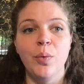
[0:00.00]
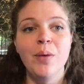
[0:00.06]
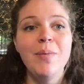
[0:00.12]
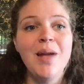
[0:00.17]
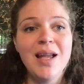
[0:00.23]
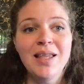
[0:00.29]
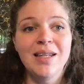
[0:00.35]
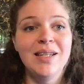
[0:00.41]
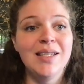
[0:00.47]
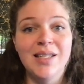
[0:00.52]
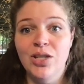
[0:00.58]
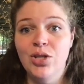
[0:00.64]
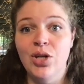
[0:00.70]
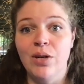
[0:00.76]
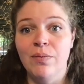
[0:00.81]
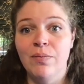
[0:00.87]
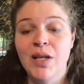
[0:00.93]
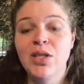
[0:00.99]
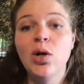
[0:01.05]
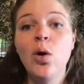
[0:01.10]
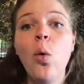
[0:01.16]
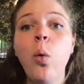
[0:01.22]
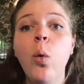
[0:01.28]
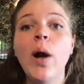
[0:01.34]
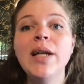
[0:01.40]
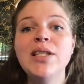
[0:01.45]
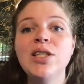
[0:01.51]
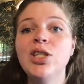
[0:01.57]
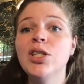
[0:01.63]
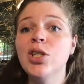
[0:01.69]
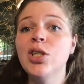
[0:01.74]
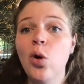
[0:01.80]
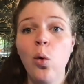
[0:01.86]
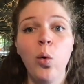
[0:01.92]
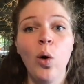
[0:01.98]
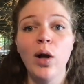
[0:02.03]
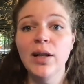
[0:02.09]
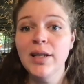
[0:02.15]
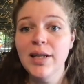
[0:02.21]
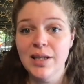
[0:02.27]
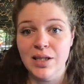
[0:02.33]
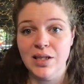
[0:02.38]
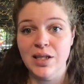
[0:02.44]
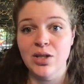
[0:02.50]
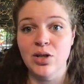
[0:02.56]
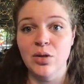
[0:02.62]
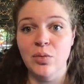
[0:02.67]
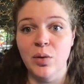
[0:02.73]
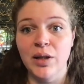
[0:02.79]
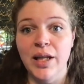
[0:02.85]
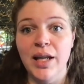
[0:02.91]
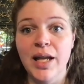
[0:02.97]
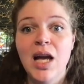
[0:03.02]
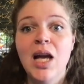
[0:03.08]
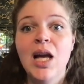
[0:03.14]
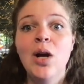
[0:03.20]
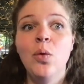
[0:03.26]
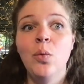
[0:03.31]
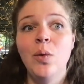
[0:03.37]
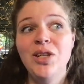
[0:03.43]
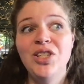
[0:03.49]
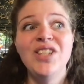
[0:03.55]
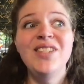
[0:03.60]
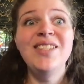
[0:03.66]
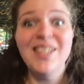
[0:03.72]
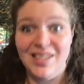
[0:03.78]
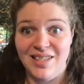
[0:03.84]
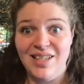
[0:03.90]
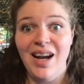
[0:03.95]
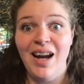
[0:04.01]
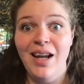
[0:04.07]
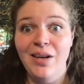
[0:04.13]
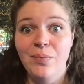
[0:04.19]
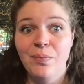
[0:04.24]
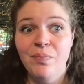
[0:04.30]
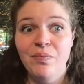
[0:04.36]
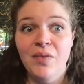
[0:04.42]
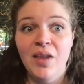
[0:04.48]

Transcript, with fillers: We make the decision. It's a it's just a quality decision really. We just decide.